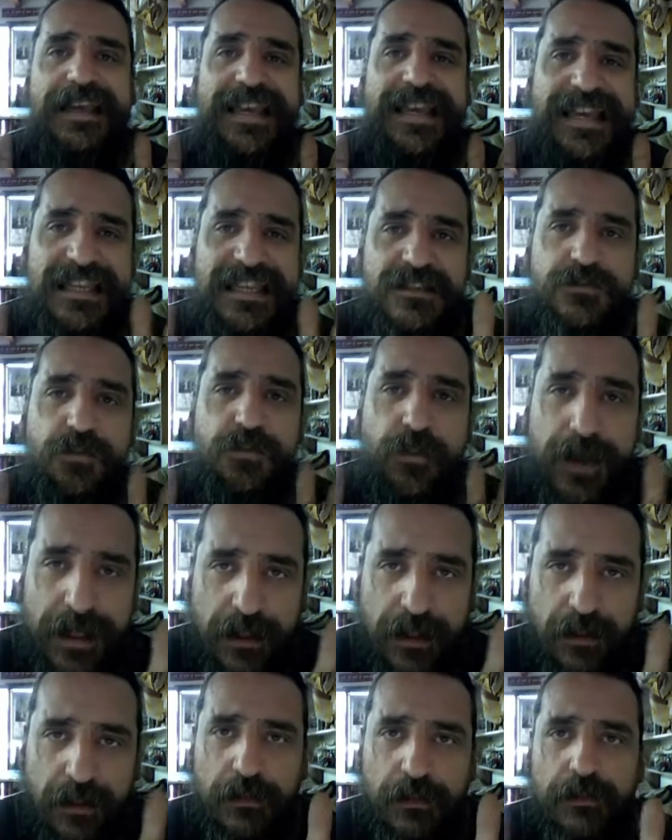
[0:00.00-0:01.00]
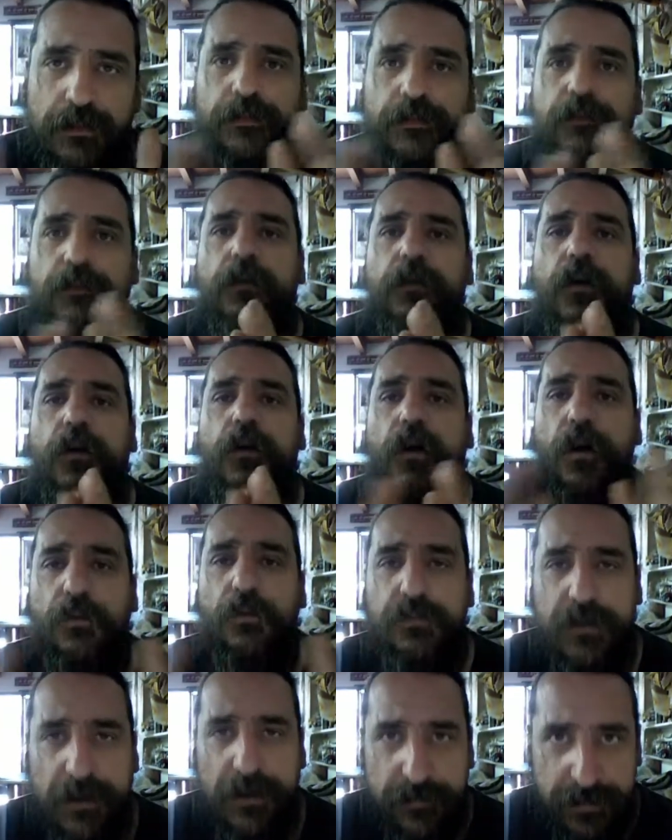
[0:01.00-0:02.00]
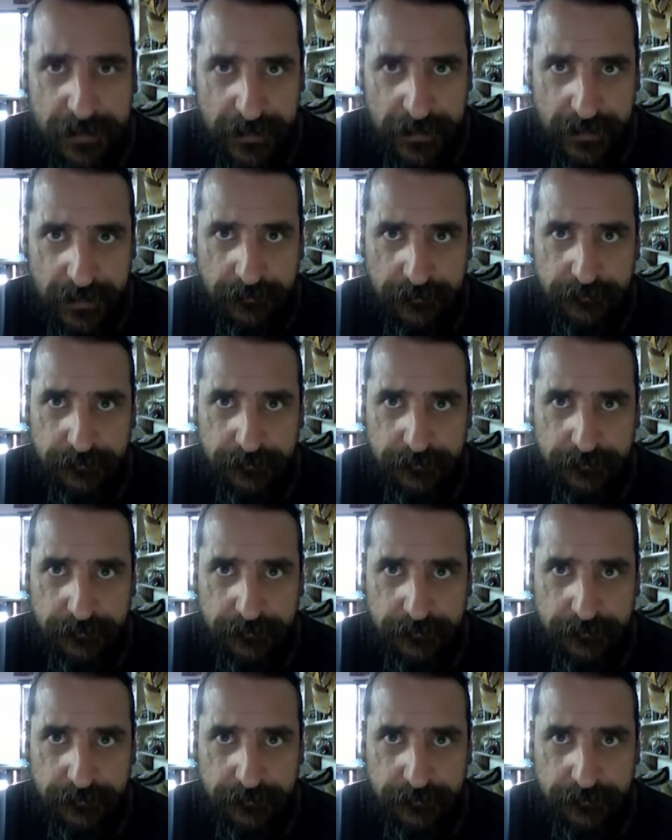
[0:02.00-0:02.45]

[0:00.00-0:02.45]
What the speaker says: his will over everything.